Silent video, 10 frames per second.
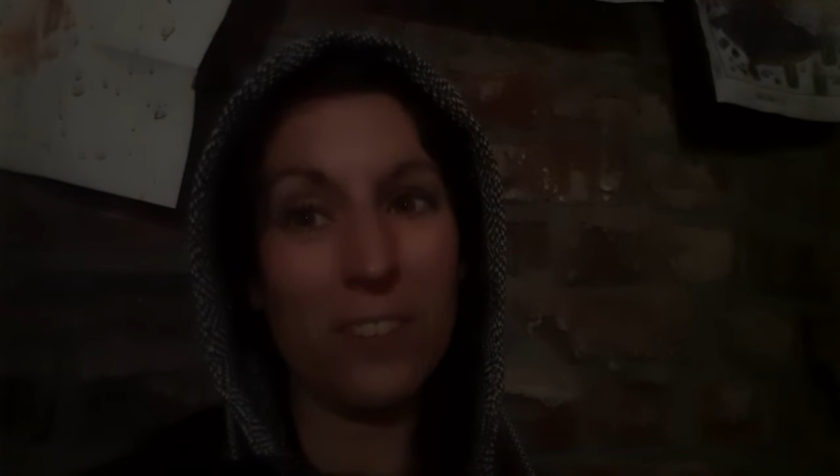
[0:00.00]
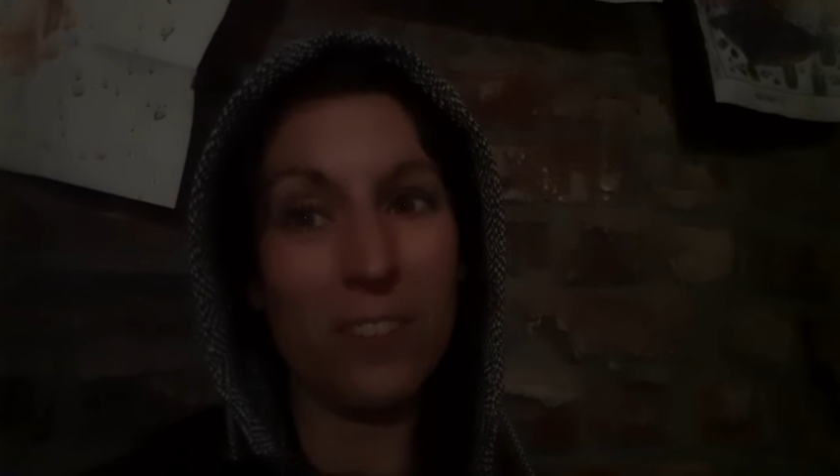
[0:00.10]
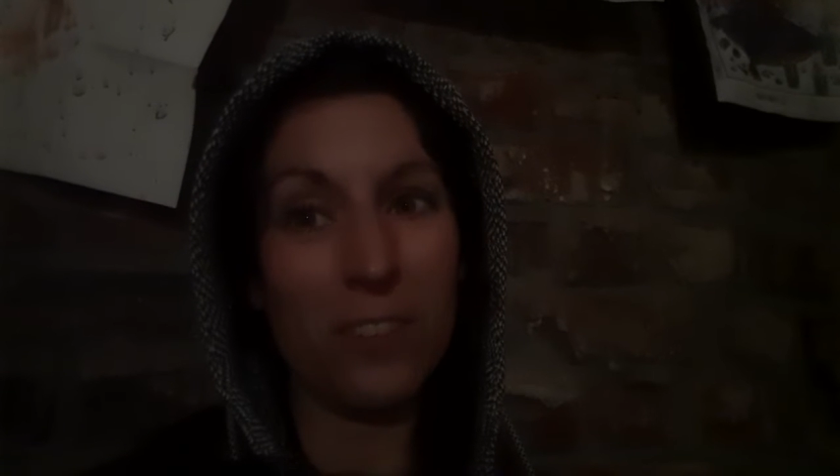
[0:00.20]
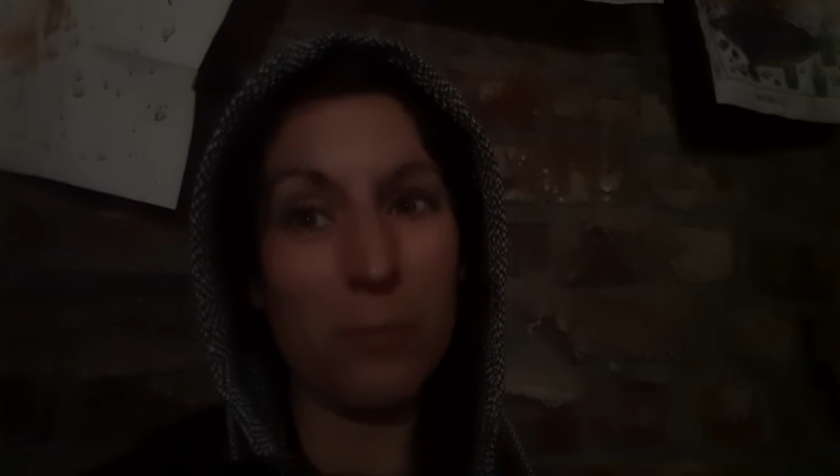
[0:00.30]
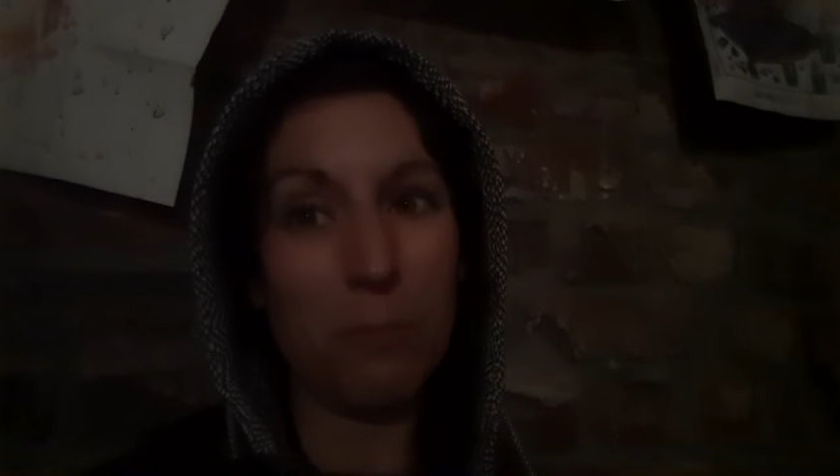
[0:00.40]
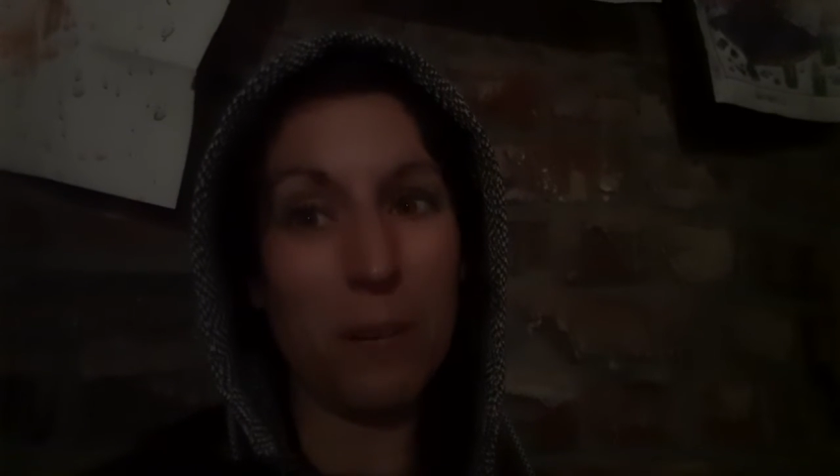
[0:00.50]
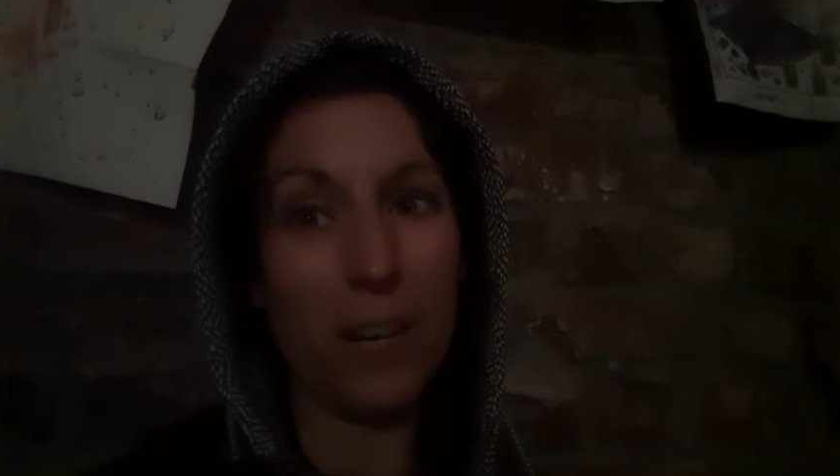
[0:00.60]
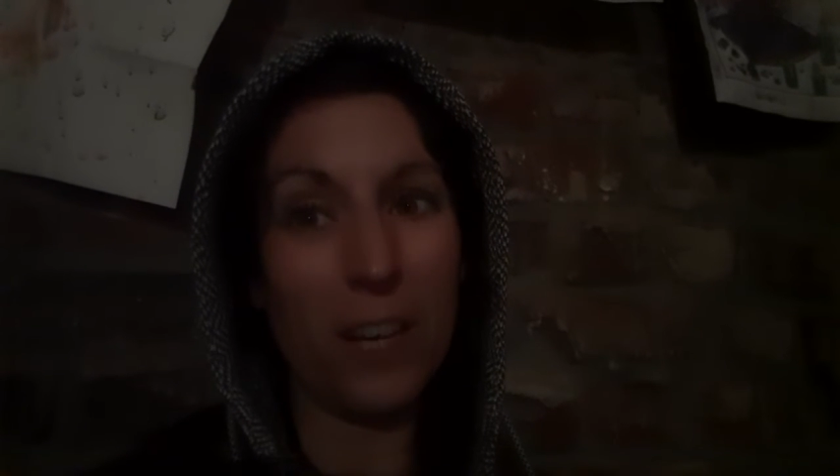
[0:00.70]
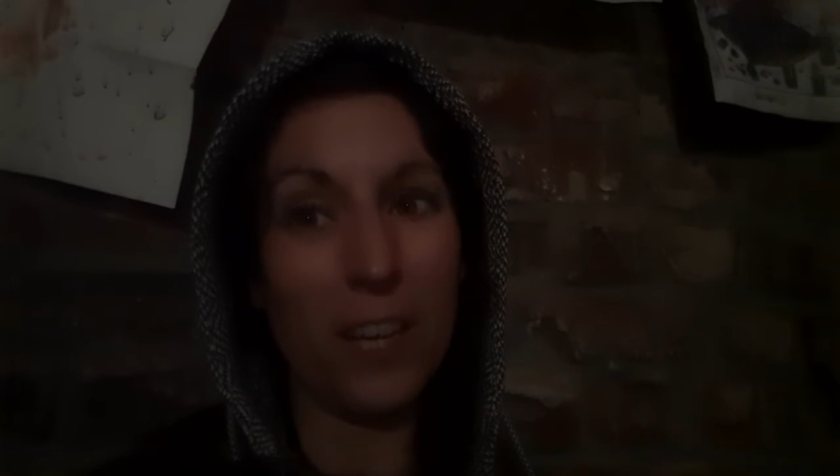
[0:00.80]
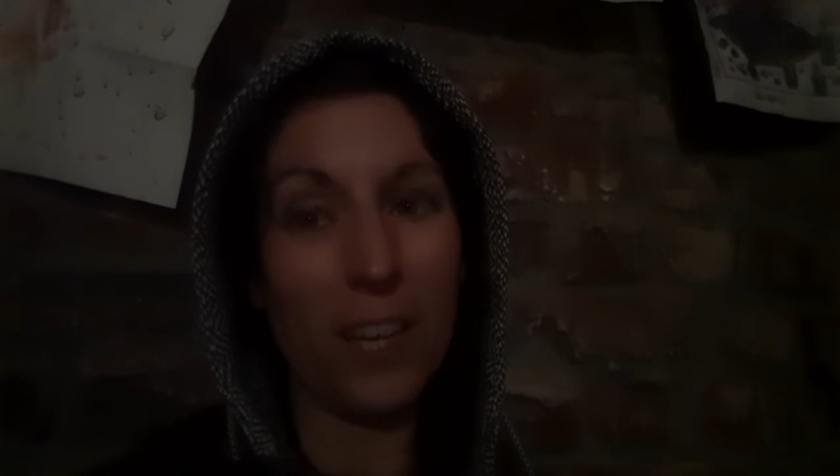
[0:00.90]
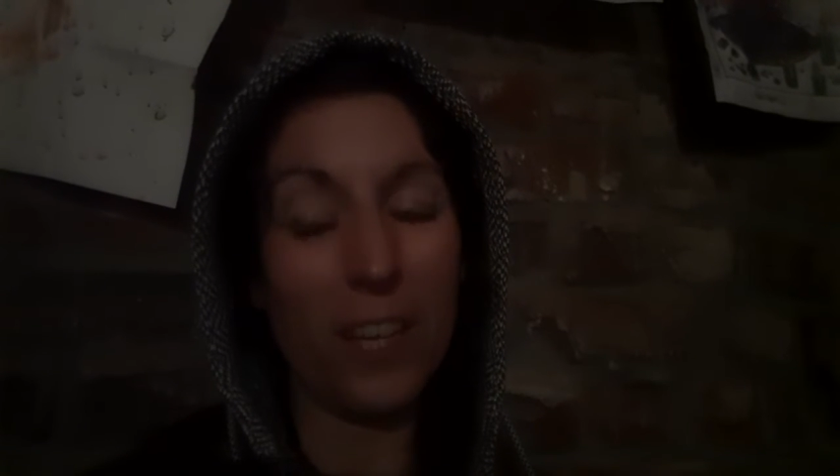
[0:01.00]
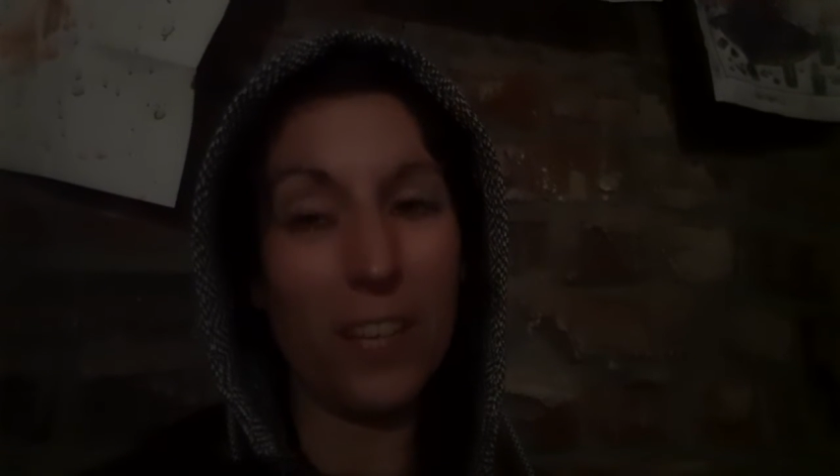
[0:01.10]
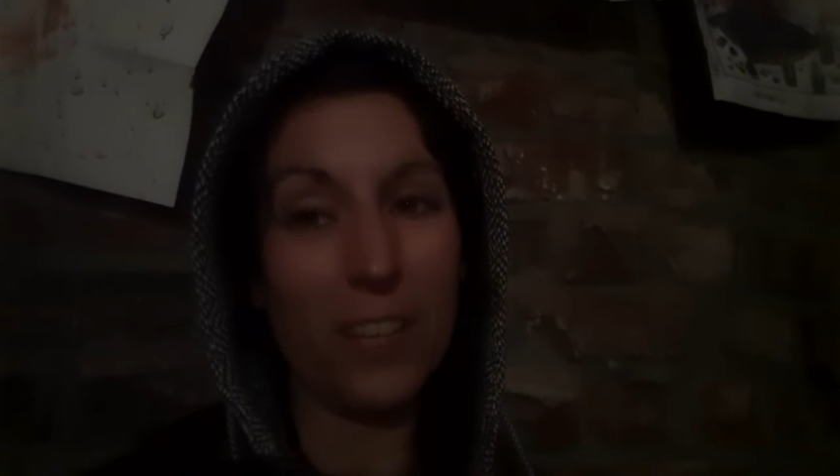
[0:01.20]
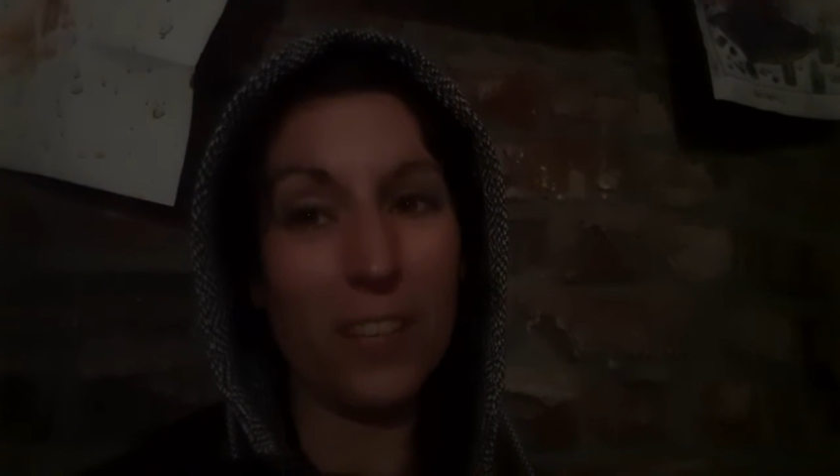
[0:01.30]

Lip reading: did my